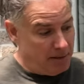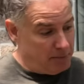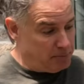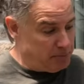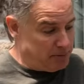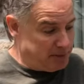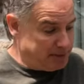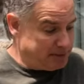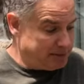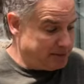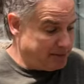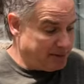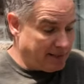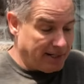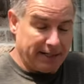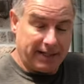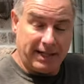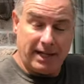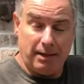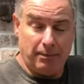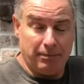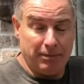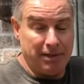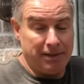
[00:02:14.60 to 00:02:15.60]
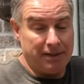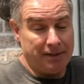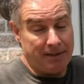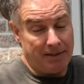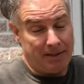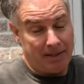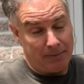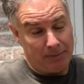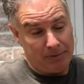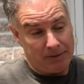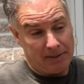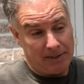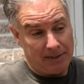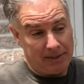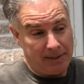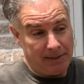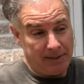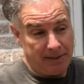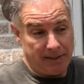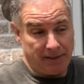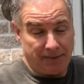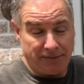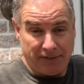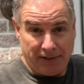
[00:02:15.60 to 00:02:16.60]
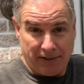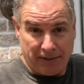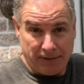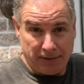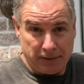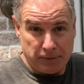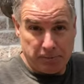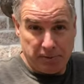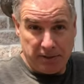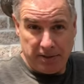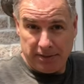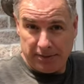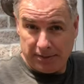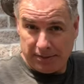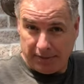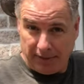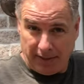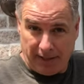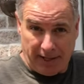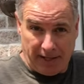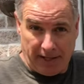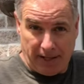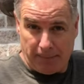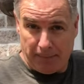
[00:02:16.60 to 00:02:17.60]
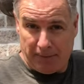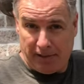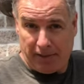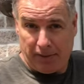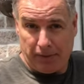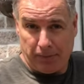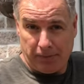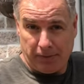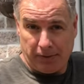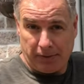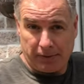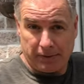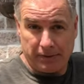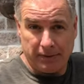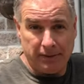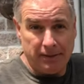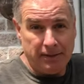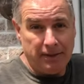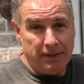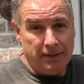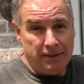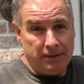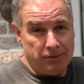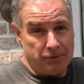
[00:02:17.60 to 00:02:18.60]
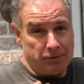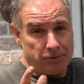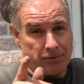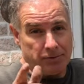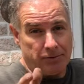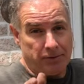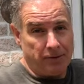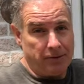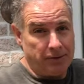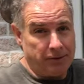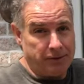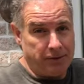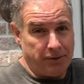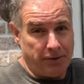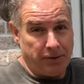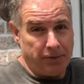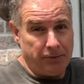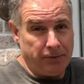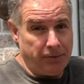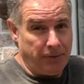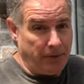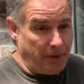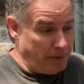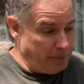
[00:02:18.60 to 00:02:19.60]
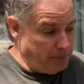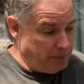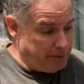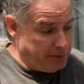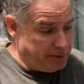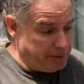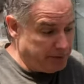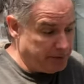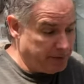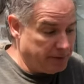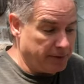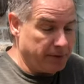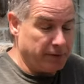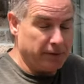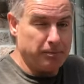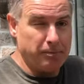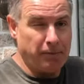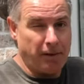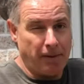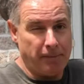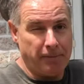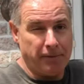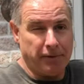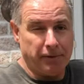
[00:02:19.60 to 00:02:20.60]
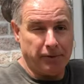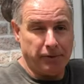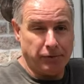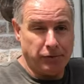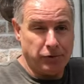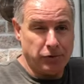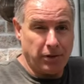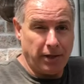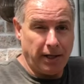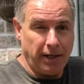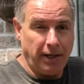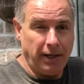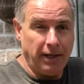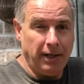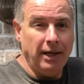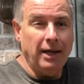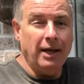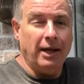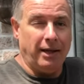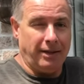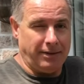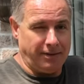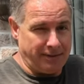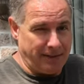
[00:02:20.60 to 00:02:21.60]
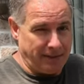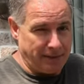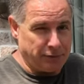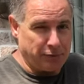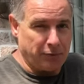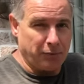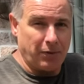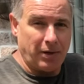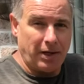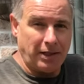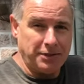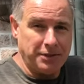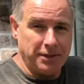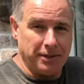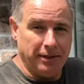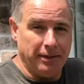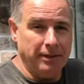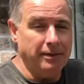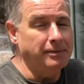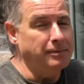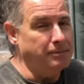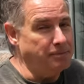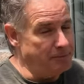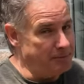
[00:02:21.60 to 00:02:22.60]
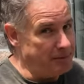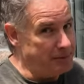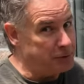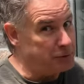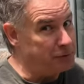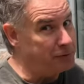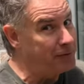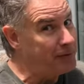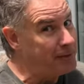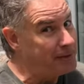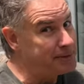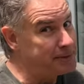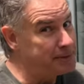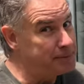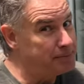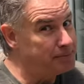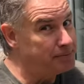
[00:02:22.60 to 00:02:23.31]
but I came, I was lucky I found this piece and I made it work. So good luck to you in redoing your barbecue tray, and thanks for watching, Mr. Fix.